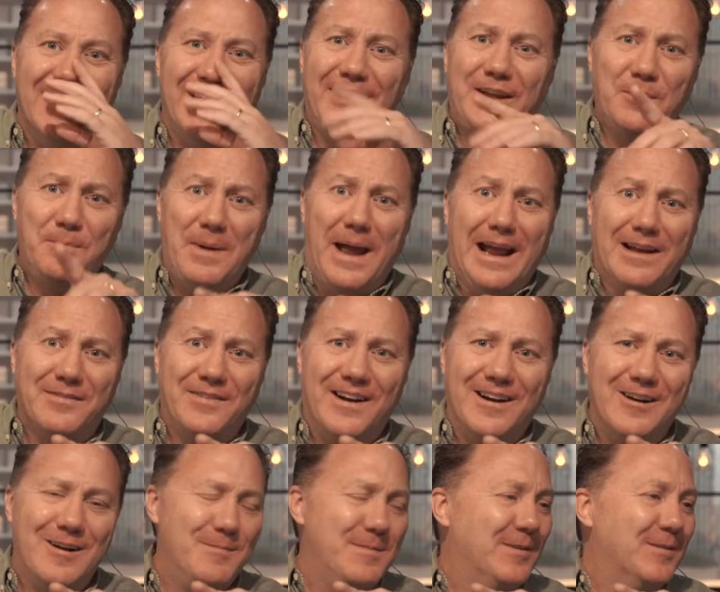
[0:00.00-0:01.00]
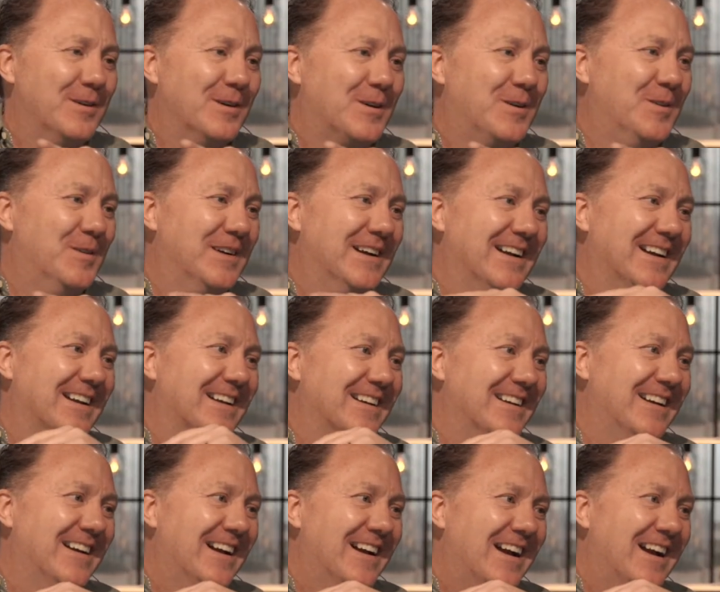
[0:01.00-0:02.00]
it could backfire on me real quick.
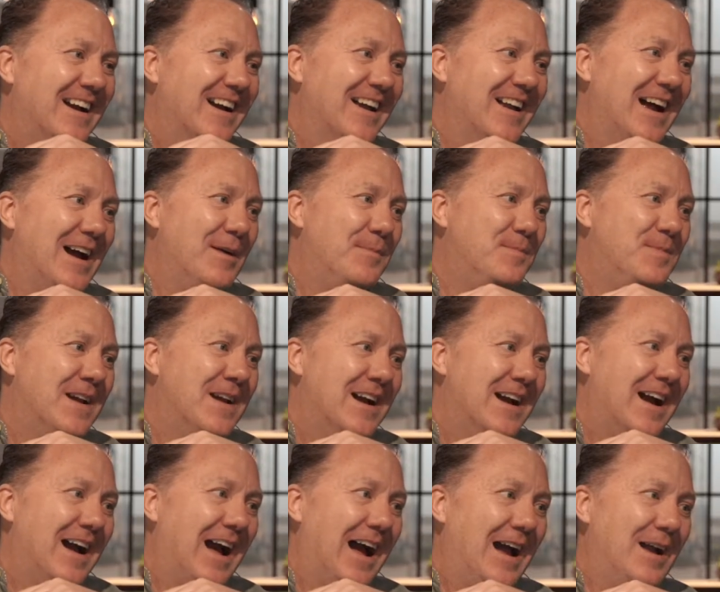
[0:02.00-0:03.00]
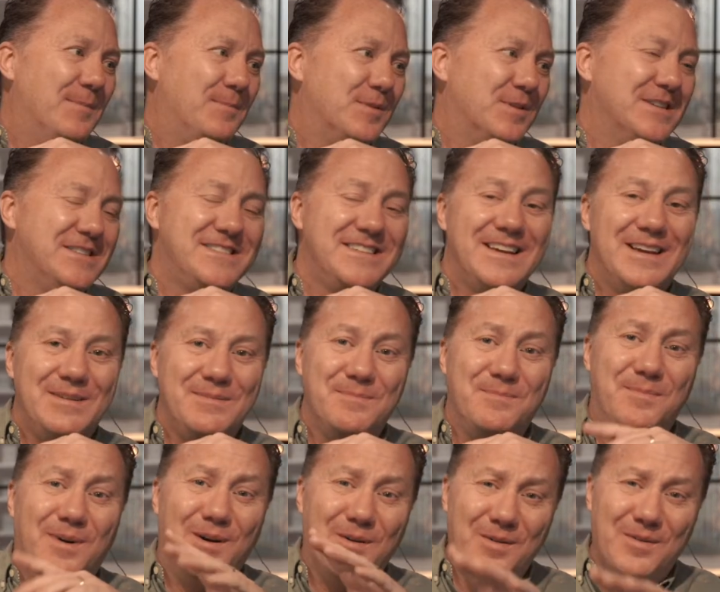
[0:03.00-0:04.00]
I, I,
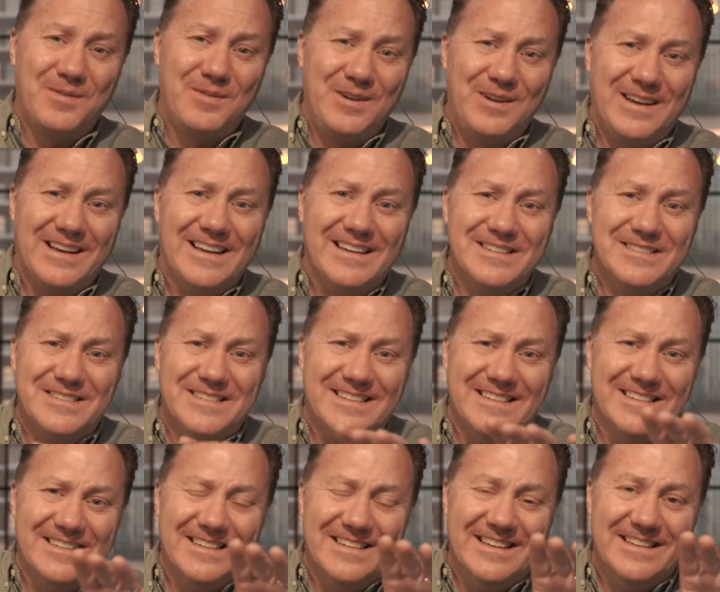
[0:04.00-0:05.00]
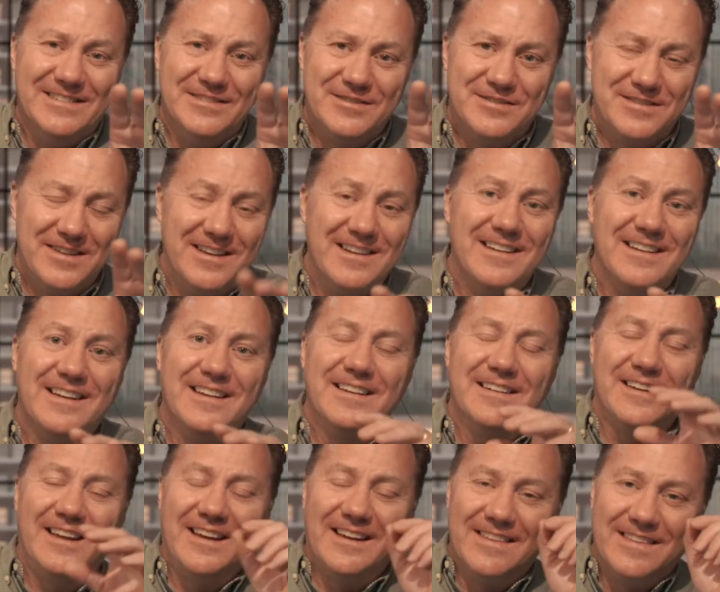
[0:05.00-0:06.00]
appreciate both of you guys in, in sharing,
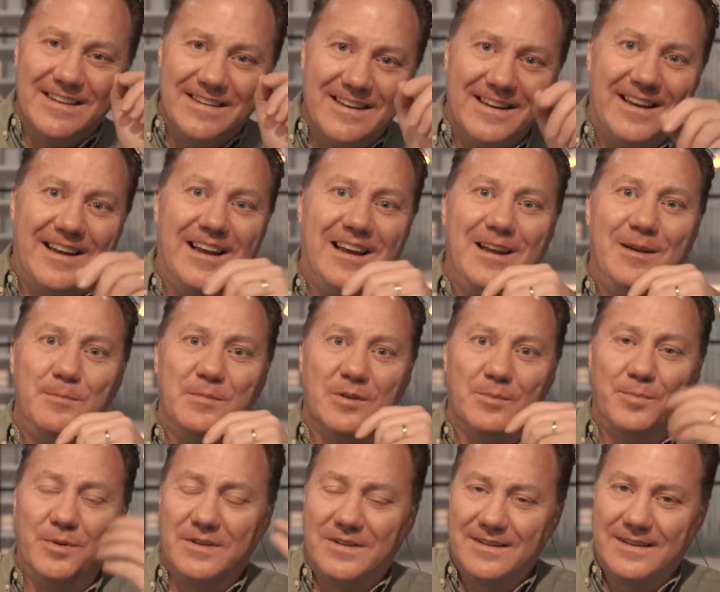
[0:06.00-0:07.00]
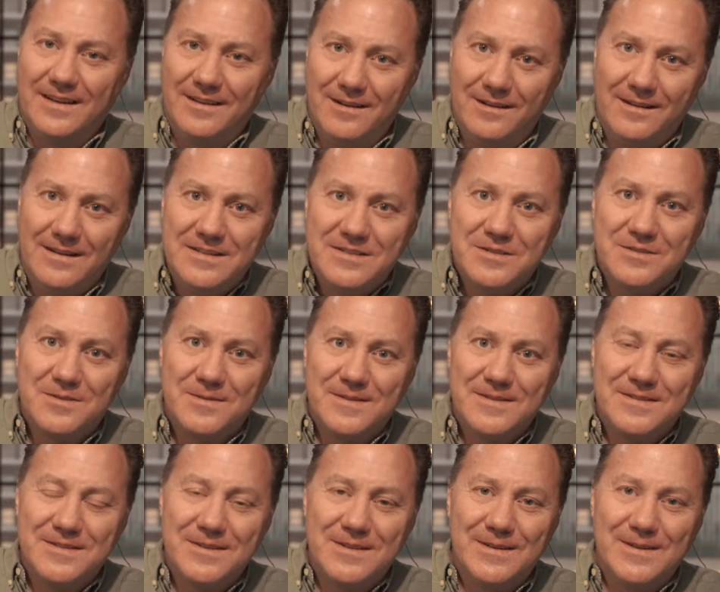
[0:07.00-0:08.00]
taking the time to put together these
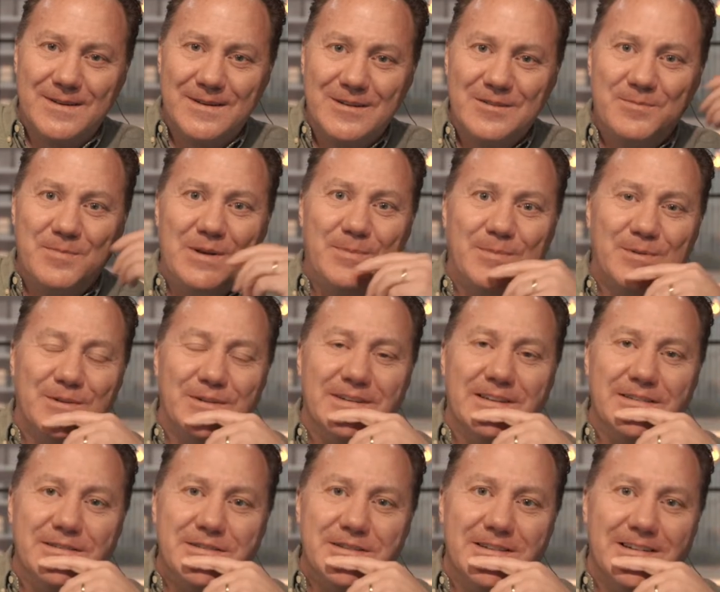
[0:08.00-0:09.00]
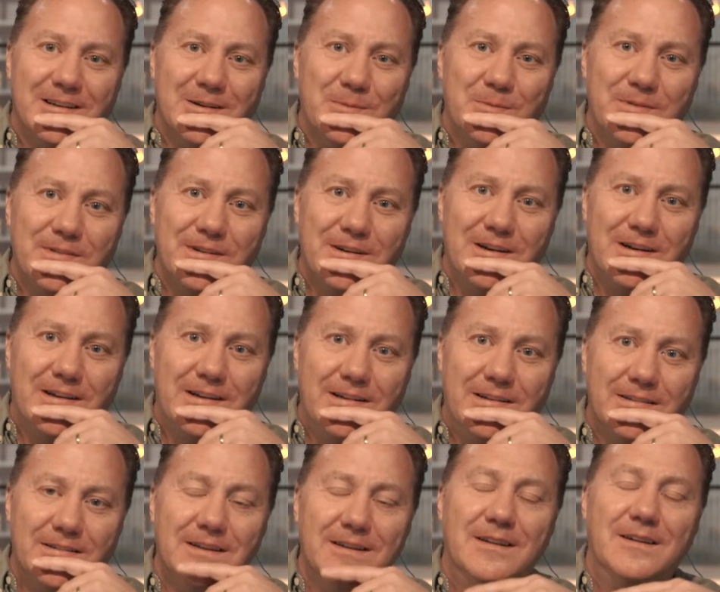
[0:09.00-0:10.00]
stories to encourage people and sharing them with our
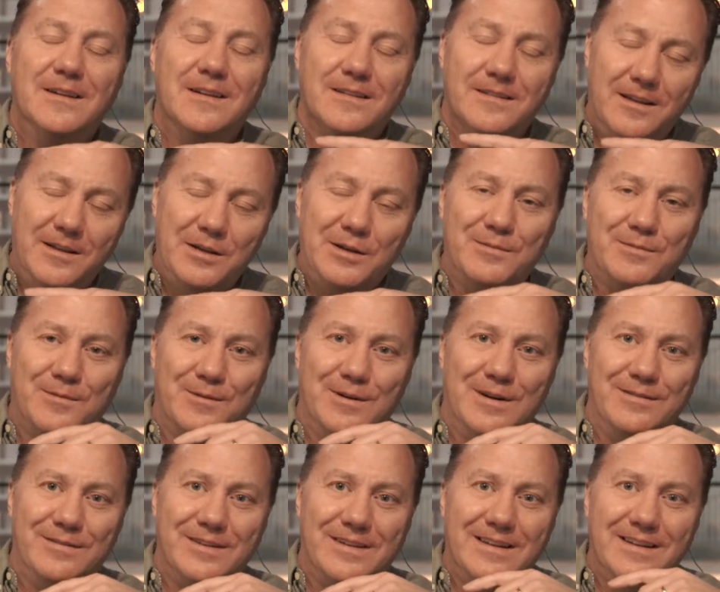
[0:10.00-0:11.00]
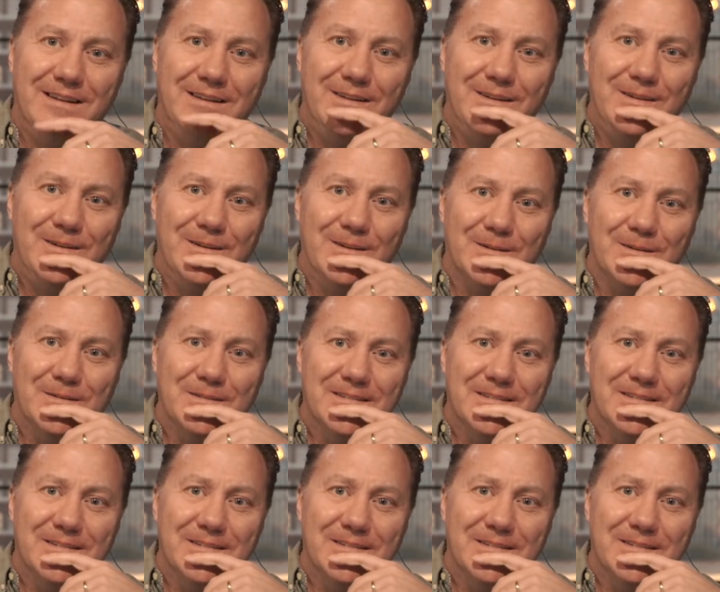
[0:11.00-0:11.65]
audience. Thank you for everything that you do.